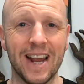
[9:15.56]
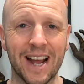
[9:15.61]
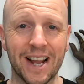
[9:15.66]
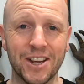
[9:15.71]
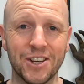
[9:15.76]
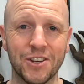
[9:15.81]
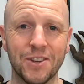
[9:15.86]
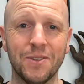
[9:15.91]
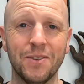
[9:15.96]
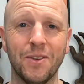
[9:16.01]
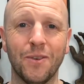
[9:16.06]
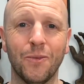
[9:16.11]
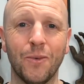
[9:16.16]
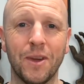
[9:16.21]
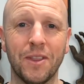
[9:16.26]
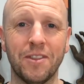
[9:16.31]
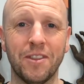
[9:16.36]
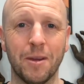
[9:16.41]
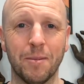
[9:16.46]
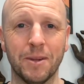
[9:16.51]
action
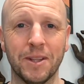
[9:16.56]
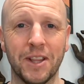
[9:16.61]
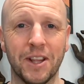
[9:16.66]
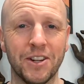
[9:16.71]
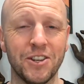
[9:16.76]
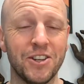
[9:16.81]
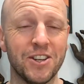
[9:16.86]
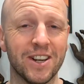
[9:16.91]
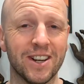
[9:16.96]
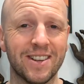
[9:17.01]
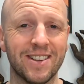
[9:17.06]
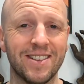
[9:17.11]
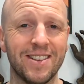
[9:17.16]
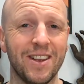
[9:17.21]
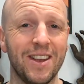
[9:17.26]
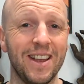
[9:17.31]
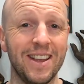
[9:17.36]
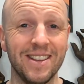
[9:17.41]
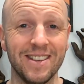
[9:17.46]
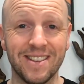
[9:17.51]
with double nunchucks
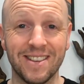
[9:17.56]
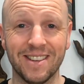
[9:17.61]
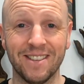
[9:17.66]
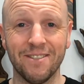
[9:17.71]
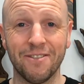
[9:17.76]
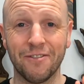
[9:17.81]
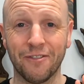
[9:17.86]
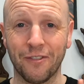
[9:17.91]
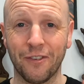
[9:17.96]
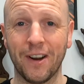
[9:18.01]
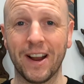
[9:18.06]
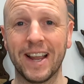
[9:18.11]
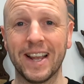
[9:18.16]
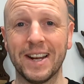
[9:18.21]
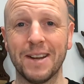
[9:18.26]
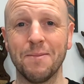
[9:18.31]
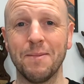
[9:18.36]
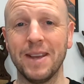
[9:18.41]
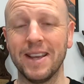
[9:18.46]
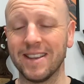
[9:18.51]
is
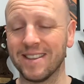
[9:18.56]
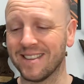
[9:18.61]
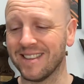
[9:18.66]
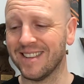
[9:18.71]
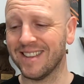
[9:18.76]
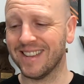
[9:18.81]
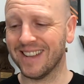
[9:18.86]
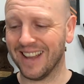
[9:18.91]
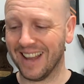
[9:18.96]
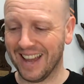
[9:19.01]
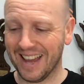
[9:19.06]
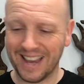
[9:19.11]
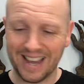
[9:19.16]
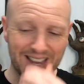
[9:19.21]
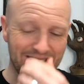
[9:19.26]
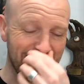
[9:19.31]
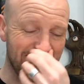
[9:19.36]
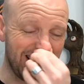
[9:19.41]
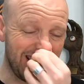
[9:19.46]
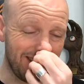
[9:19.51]
friggin' amazing.
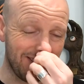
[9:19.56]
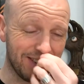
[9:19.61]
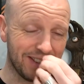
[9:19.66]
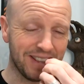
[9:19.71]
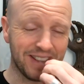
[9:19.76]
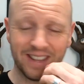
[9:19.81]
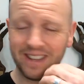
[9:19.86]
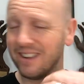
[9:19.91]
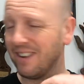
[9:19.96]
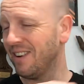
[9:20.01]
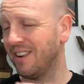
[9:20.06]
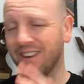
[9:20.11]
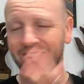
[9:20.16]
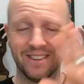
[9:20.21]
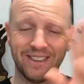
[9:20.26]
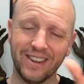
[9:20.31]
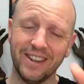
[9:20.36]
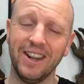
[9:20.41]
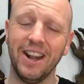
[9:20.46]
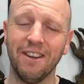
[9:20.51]

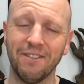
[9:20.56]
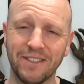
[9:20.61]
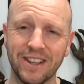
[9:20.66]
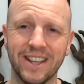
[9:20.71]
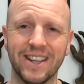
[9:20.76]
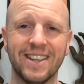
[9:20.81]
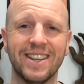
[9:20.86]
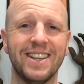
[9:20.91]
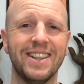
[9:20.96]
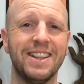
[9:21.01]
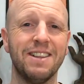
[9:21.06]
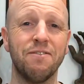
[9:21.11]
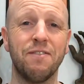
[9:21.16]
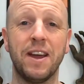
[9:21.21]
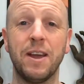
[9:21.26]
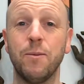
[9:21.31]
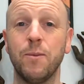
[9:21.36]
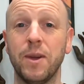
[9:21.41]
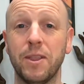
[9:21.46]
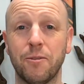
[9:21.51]
Loved it. And the
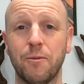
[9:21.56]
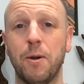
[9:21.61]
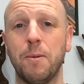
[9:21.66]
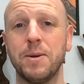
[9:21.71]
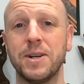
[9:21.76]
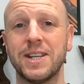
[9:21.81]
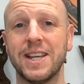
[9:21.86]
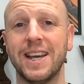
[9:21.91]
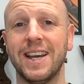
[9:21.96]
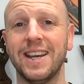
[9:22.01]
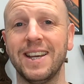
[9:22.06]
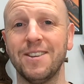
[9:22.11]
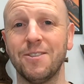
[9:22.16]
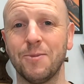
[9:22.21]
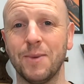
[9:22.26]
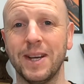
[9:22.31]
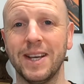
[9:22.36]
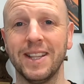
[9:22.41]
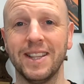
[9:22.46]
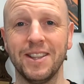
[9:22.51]
fight with Robert Tai as
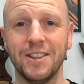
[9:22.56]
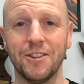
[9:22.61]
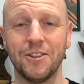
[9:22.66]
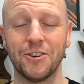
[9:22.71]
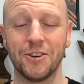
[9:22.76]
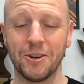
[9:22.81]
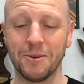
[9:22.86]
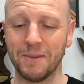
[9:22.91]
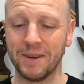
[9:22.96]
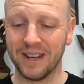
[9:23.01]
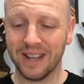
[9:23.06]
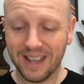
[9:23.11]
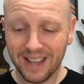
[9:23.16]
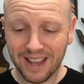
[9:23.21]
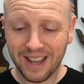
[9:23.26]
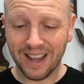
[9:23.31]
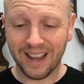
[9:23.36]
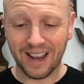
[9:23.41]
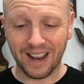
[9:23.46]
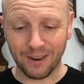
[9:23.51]
well in the tournament,
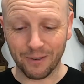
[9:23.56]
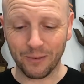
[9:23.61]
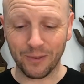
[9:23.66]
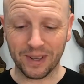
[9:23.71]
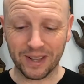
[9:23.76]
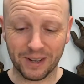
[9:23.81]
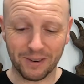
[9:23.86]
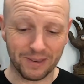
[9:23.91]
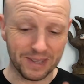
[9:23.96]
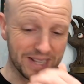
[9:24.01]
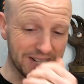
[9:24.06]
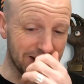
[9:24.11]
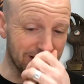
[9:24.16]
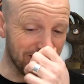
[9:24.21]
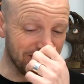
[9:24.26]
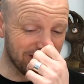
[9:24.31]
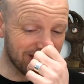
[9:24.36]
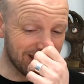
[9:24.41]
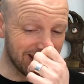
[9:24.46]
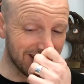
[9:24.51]
I really
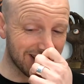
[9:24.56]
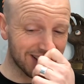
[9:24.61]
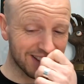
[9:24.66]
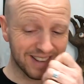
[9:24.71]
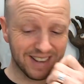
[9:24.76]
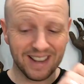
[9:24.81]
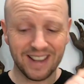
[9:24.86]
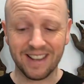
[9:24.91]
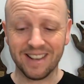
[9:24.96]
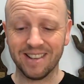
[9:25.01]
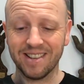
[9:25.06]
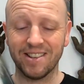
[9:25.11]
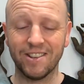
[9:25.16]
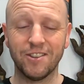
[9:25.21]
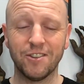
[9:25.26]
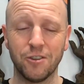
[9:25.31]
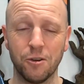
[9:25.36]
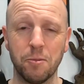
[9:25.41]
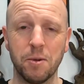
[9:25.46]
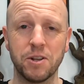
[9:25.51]
loved. This is
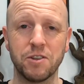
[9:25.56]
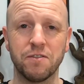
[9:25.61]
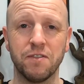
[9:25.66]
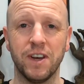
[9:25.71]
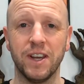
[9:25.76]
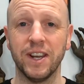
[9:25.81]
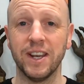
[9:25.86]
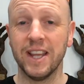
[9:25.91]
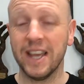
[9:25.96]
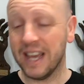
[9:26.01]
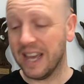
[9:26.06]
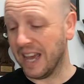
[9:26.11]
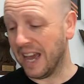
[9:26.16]
so much fun.